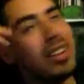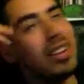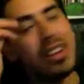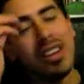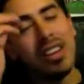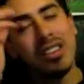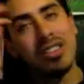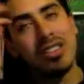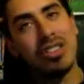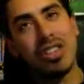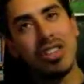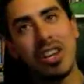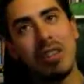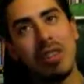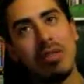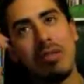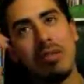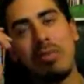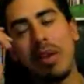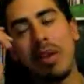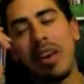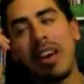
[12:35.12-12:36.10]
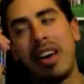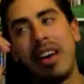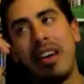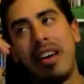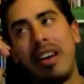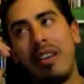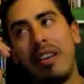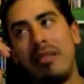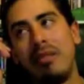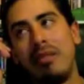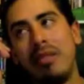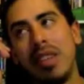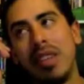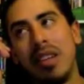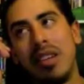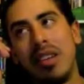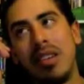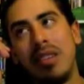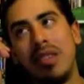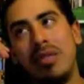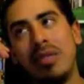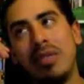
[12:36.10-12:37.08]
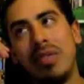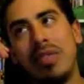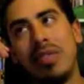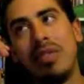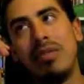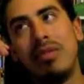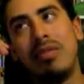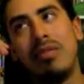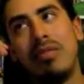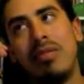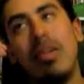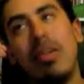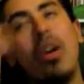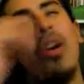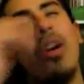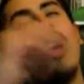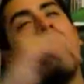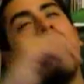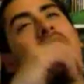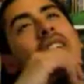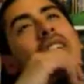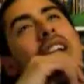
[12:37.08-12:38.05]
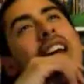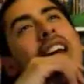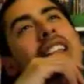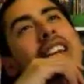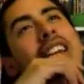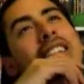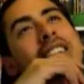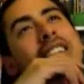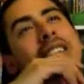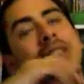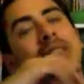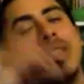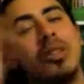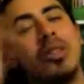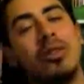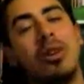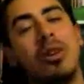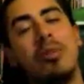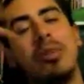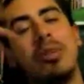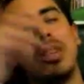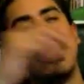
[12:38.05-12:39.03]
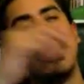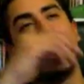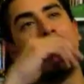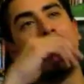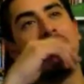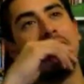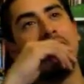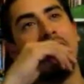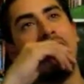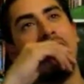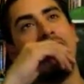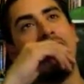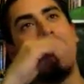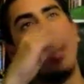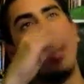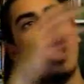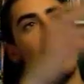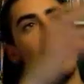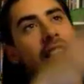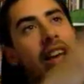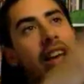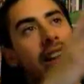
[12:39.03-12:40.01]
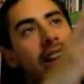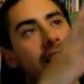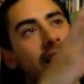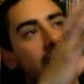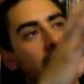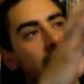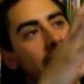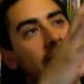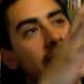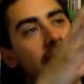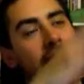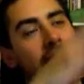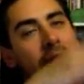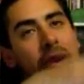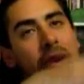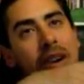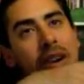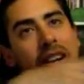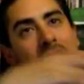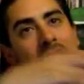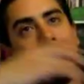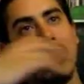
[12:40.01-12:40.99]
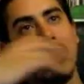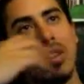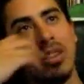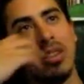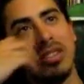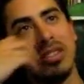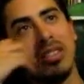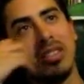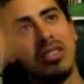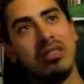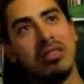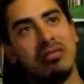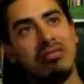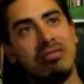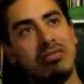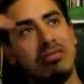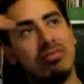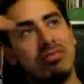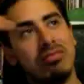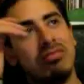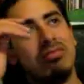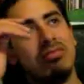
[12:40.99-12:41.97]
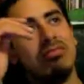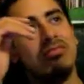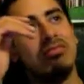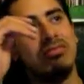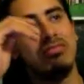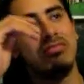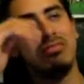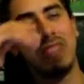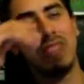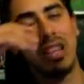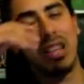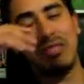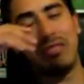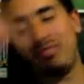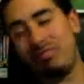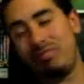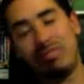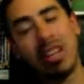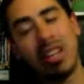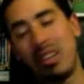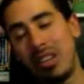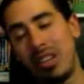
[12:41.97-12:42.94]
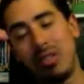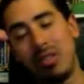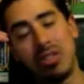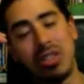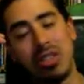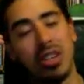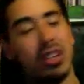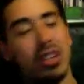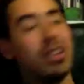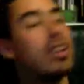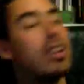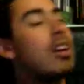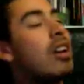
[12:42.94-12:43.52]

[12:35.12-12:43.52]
Jim, and Pam. You know, oh no, I like Daryl too, so I'll put Daryl in that I like category, and everyone else can, like, I don't give a shit.